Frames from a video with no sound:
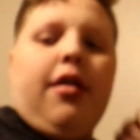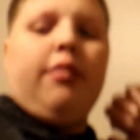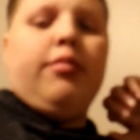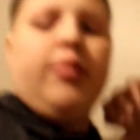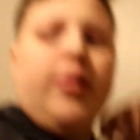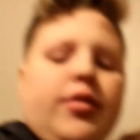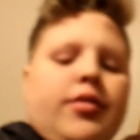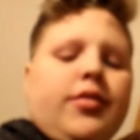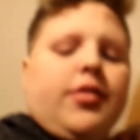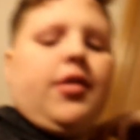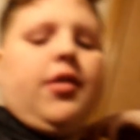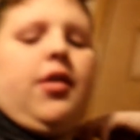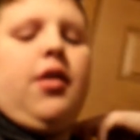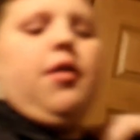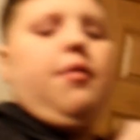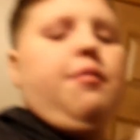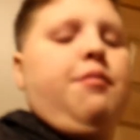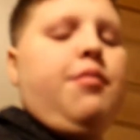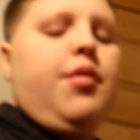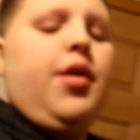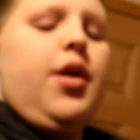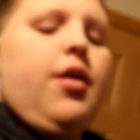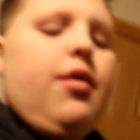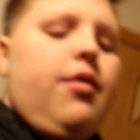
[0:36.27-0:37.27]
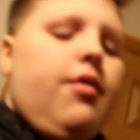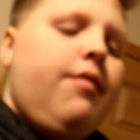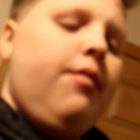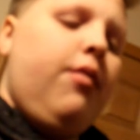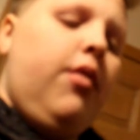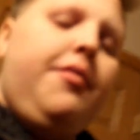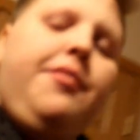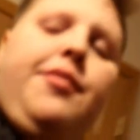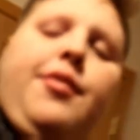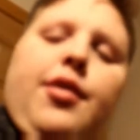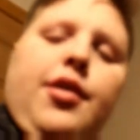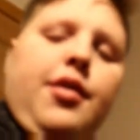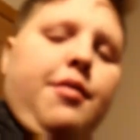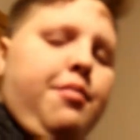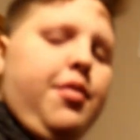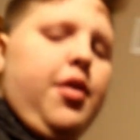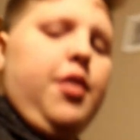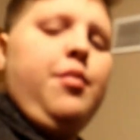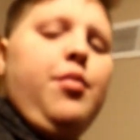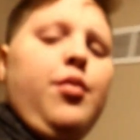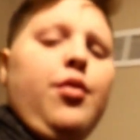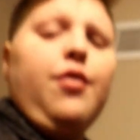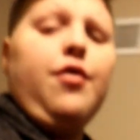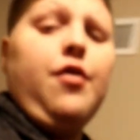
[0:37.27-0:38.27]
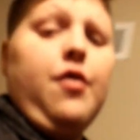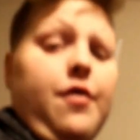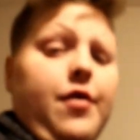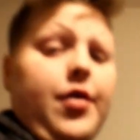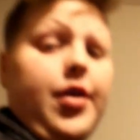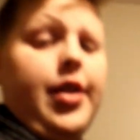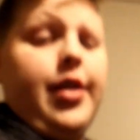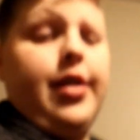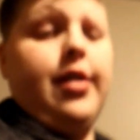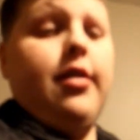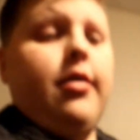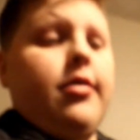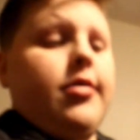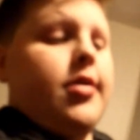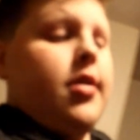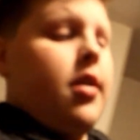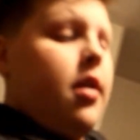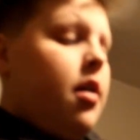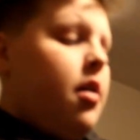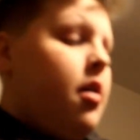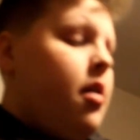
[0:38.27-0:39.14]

I'm just gonna be one of one only people for videos.